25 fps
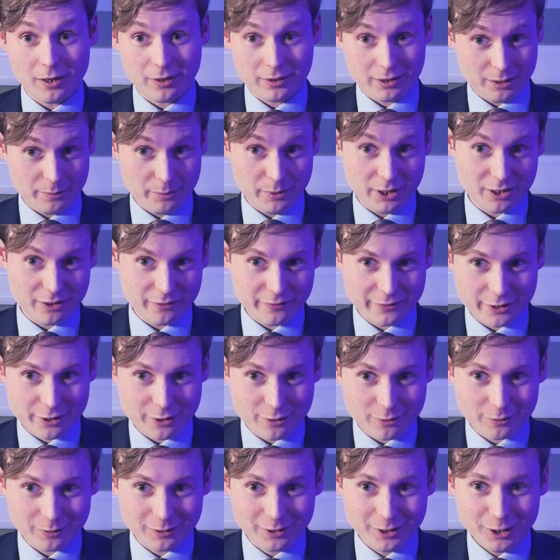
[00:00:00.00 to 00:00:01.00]
and Maida
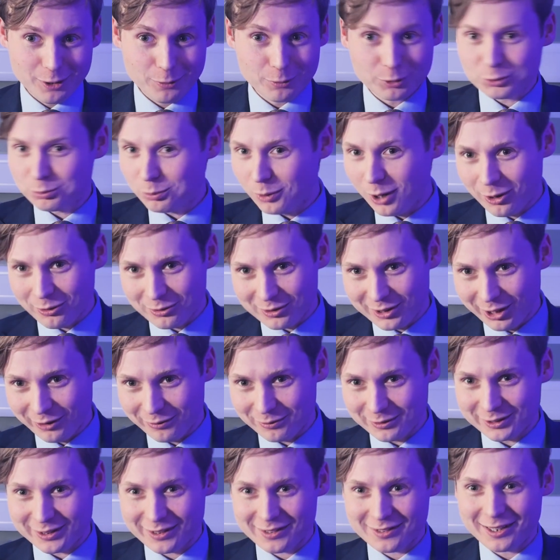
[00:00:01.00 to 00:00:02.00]
Vale, which, whilst lovely,
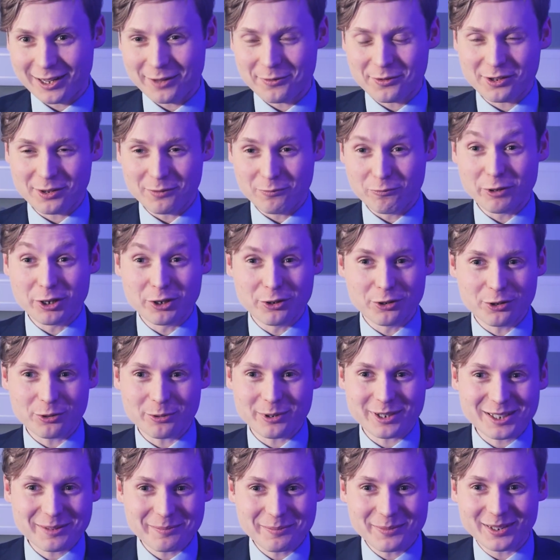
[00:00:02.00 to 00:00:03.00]
doesn't have the ring to
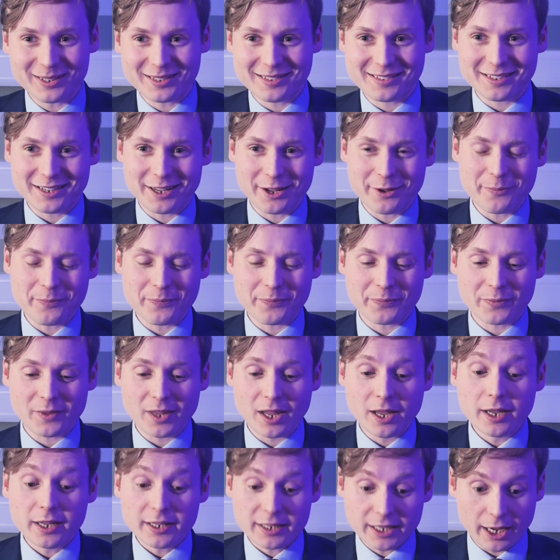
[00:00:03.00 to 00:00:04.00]
it. But so
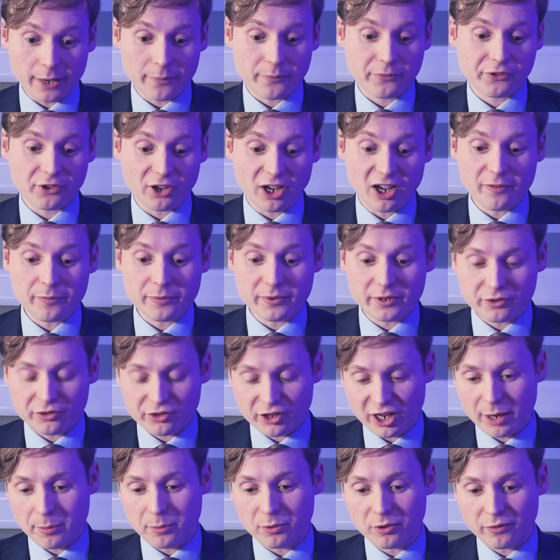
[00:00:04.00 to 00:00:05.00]
I've been
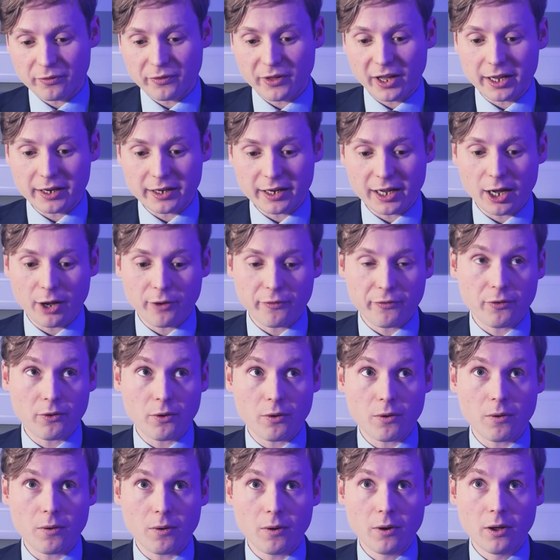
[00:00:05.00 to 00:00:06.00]
chairman of that now
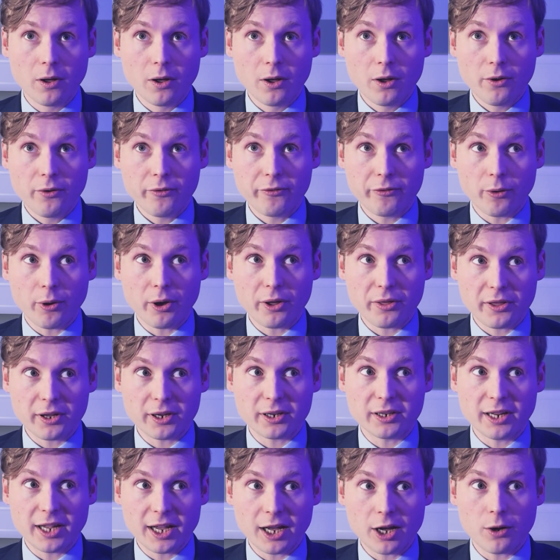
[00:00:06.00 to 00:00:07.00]
for I think
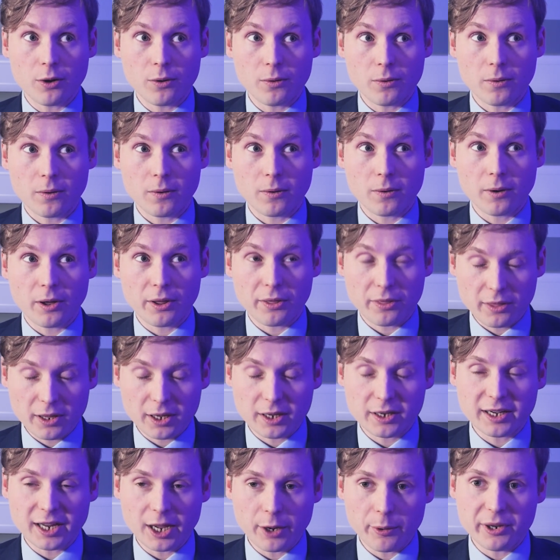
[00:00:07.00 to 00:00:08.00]
now
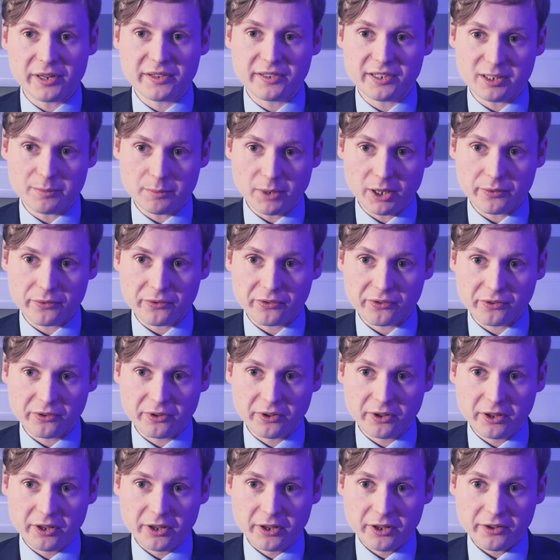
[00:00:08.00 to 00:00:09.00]
18 months.
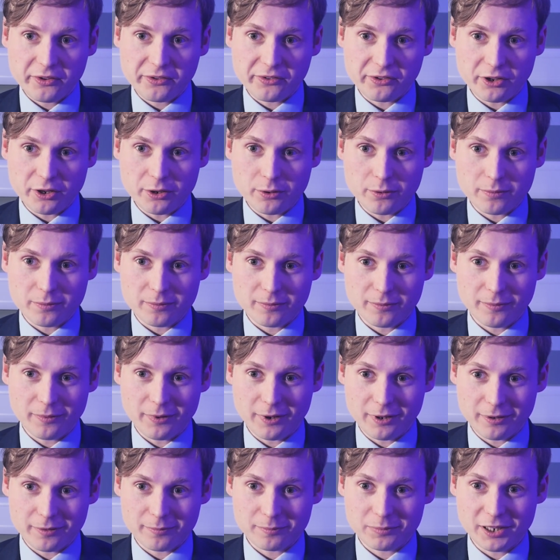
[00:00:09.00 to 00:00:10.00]
So
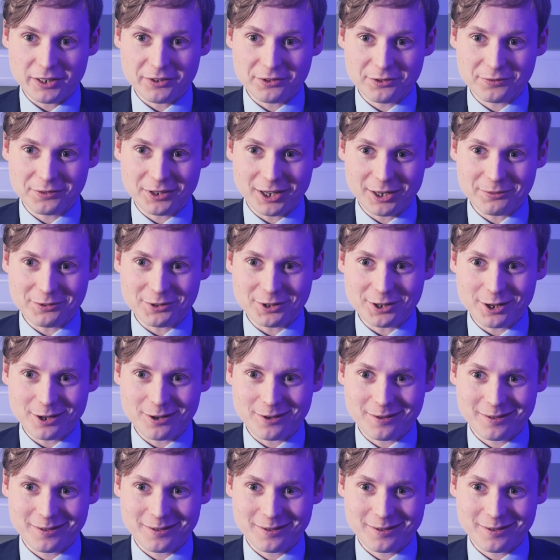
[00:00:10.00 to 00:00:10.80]
plenty of time to go.